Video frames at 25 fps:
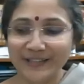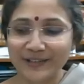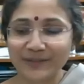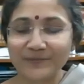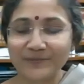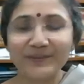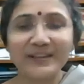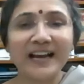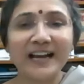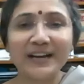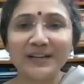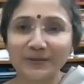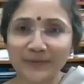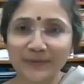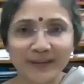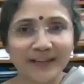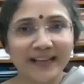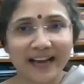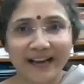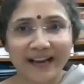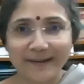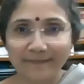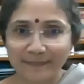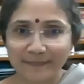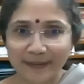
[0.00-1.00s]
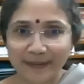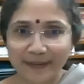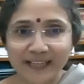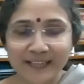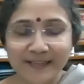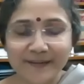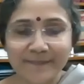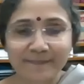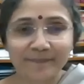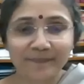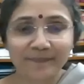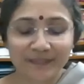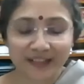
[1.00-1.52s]
So we are doing our
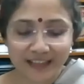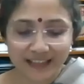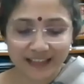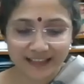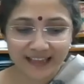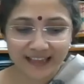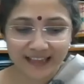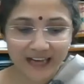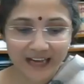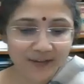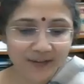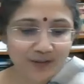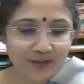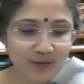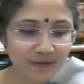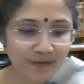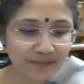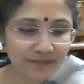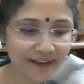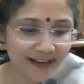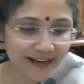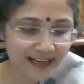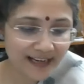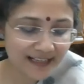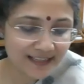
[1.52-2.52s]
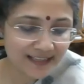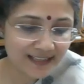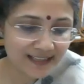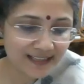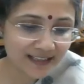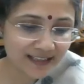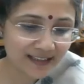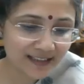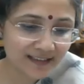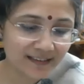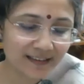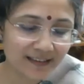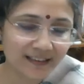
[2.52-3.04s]
bit. Now, so far as the
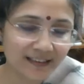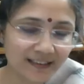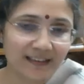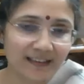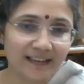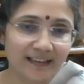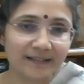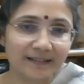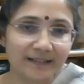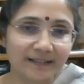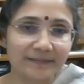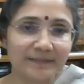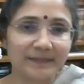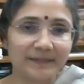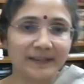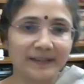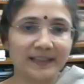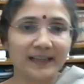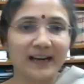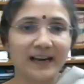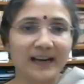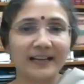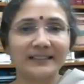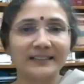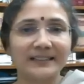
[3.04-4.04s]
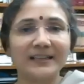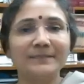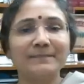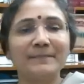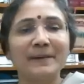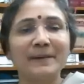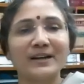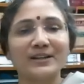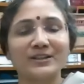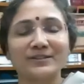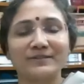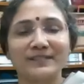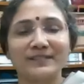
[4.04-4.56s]
other
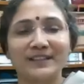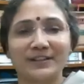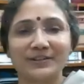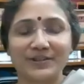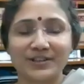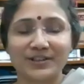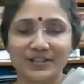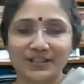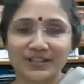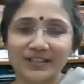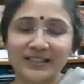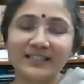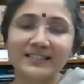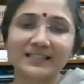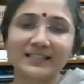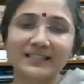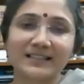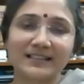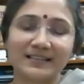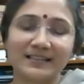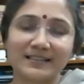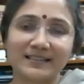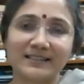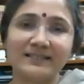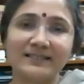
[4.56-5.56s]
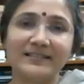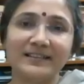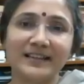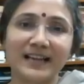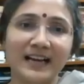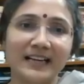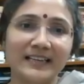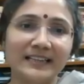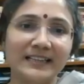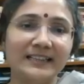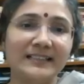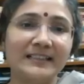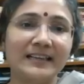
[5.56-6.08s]
part of the question is concerned
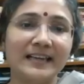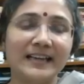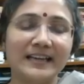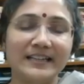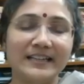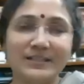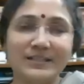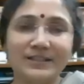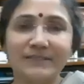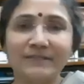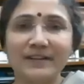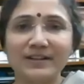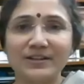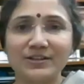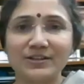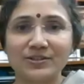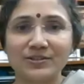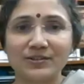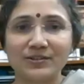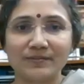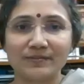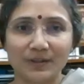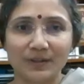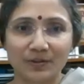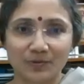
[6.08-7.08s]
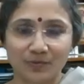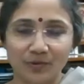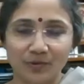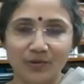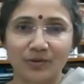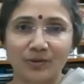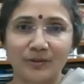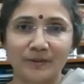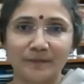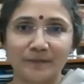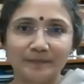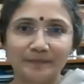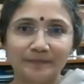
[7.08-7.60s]
regarding the intervention of the
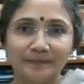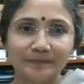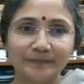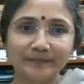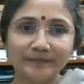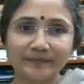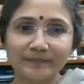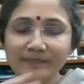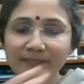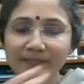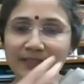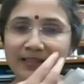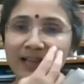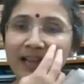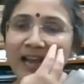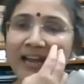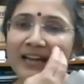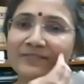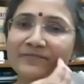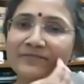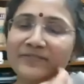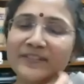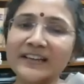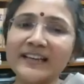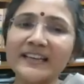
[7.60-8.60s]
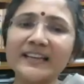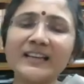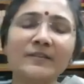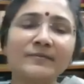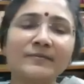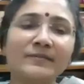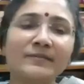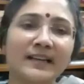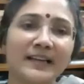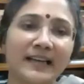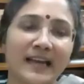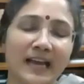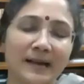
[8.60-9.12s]
court and filling
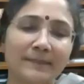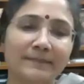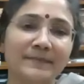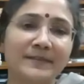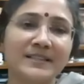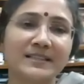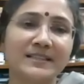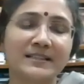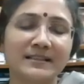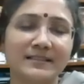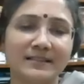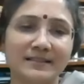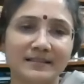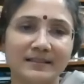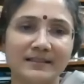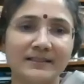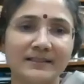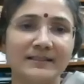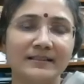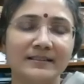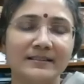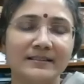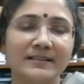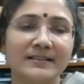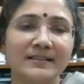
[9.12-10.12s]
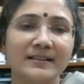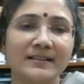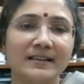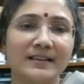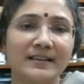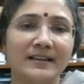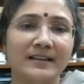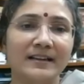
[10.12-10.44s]
of the gap is concerned,